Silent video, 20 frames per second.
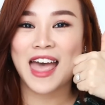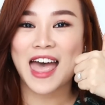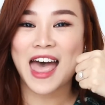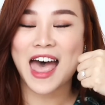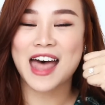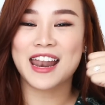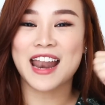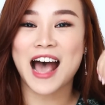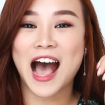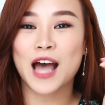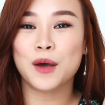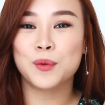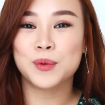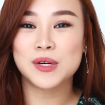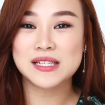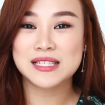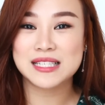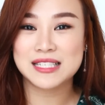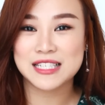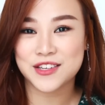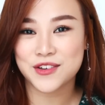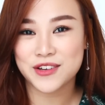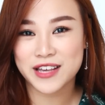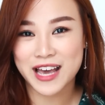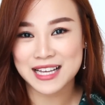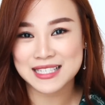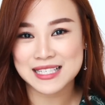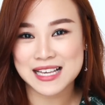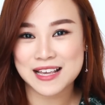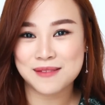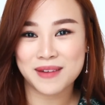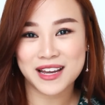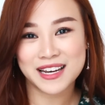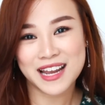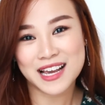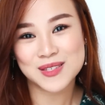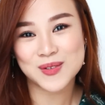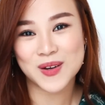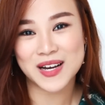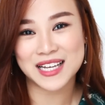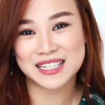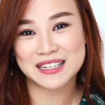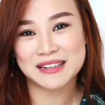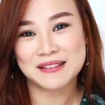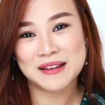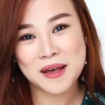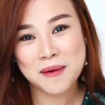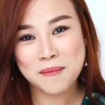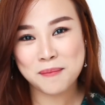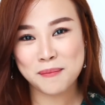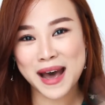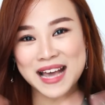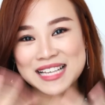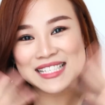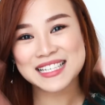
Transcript: And I will see you guys in my next one. Bye